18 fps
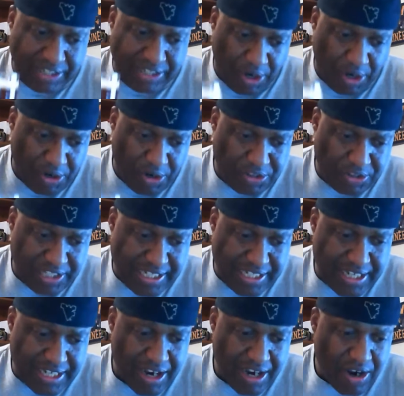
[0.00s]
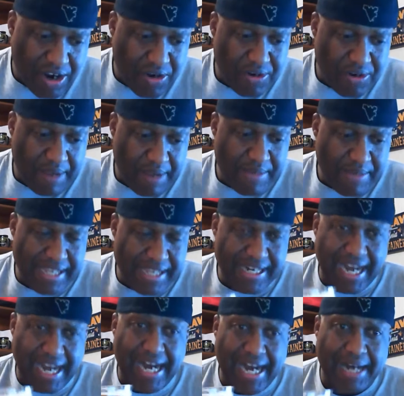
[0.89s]
earthy tone. I mean,
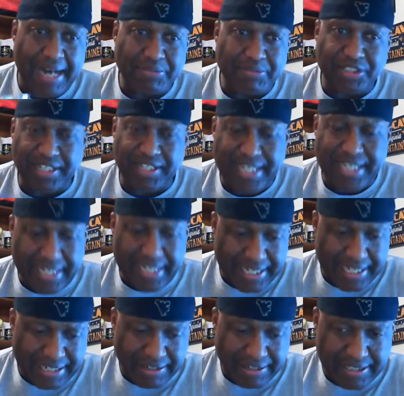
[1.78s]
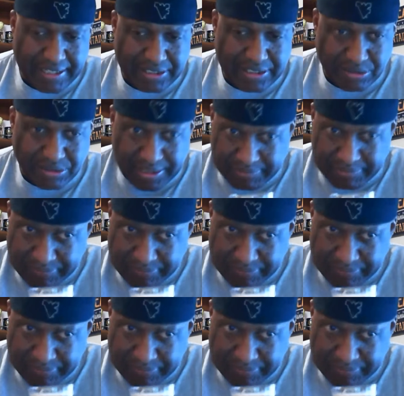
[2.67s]
the hops are kicking in on this one.